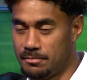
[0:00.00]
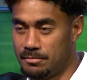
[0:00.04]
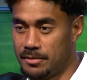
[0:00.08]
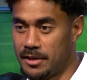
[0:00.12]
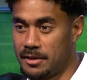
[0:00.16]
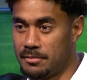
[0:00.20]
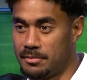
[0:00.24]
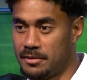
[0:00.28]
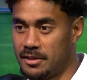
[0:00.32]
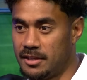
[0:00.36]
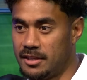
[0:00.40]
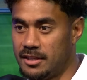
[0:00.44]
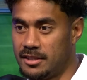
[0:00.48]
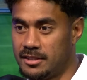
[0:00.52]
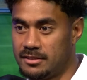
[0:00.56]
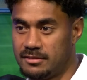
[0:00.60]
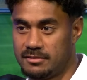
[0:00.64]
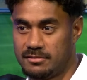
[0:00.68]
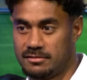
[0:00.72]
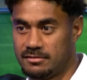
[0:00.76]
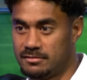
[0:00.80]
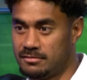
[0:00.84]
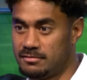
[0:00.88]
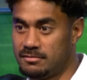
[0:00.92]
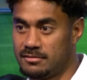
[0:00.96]
baby out
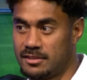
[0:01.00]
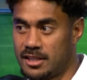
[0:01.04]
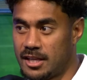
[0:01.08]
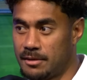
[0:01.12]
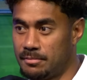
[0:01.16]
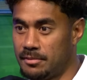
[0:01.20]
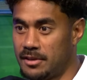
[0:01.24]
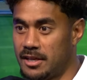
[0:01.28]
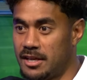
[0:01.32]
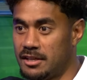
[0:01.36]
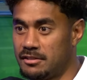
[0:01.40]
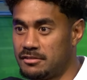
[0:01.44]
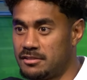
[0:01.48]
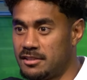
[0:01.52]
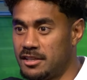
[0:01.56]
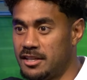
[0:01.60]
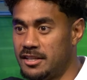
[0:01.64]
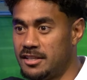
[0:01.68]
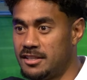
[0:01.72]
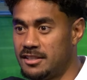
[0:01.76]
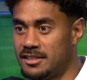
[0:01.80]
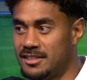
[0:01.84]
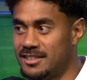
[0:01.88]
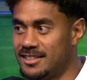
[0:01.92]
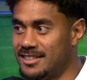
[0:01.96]
a couple of hours
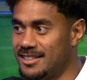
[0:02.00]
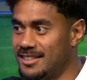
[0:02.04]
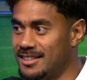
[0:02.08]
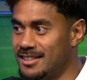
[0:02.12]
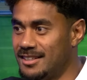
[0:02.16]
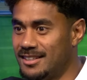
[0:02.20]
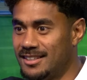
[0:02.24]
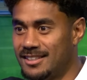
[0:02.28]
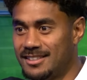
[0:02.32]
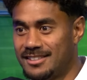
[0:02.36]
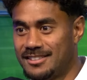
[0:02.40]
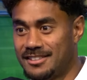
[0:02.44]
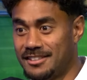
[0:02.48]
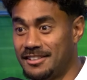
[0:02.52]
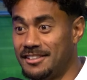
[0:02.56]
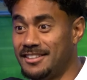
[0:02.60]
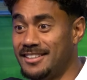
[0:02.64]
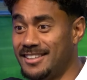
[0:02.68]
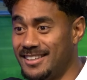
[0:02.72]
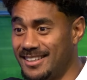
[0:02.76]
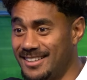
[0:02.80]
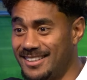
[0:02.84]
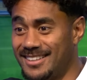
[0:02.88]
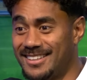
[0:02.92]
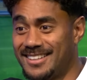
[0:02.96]
later.
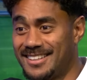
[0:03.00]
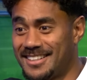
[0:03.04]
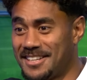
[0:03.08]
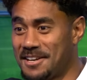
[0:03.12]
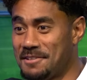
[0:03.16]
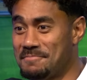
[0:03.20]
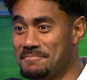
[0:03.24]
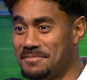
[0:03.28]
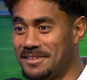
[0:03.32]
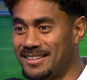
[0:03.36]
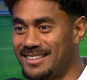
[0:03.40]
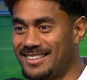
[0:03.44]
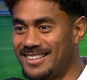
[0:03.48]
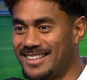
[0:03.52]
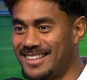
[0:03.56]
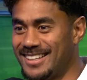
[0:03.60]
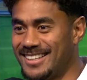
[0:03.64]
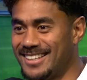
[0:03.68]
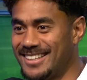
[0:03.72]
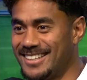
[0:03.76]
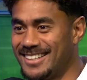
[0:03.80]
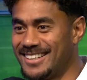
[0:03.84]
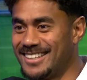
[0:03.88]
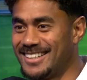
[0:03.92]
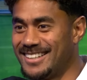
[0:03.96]
Can't beat that.
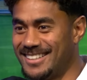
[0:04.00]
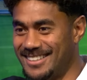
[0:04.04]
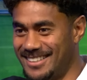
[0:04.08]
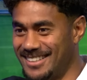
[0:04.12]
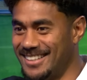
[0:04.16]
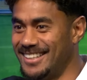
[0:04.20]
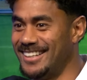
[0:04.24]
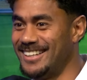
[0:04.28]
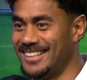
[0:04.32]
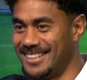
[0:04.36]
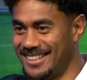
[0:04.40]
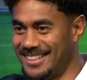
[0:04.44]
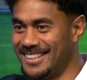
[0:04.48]
Yeah.